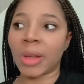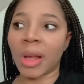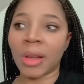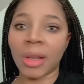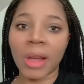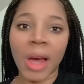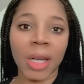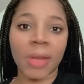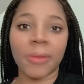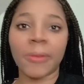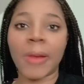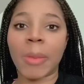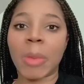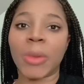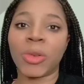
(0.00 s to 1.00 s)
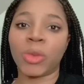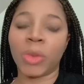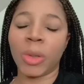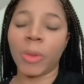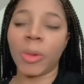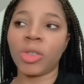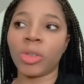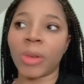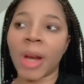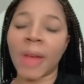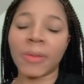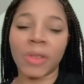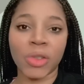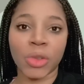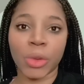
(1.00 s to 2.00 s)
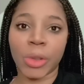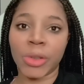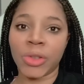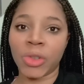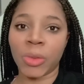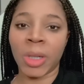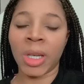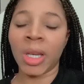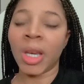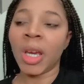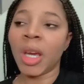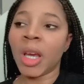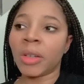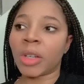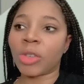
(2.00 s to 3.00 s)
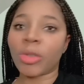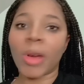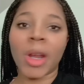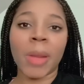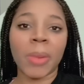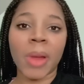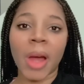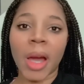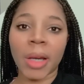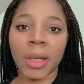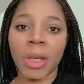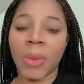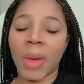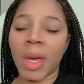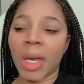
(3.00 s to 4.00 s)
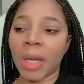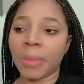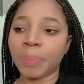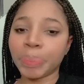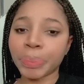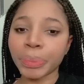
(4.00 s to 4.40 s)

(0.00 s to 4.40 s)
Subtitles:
a lot of the family members doing witchcraft and sorcery to try to block you. And